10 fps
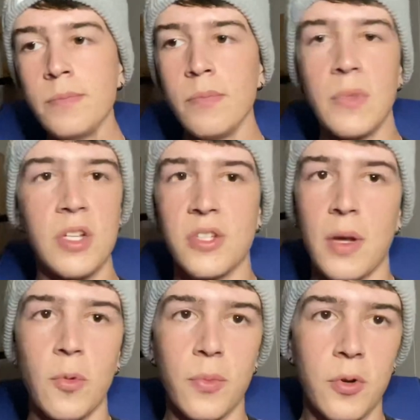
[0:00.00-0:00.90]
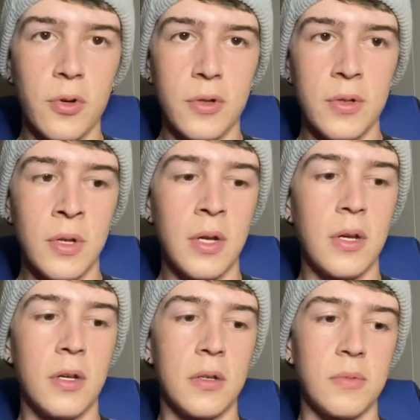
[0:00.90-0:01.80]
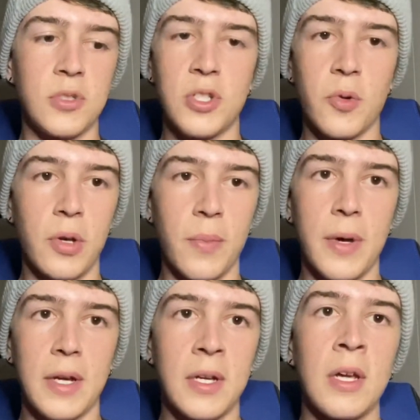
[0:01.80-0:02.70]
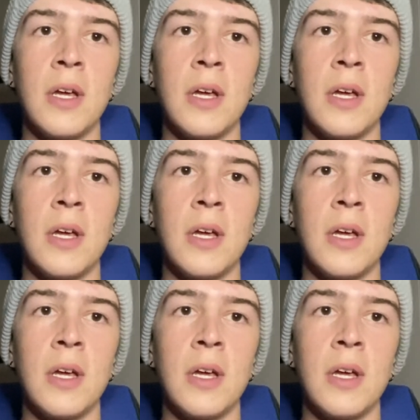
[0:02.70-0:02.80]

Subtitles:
that's a lot more important, just knowing your bike.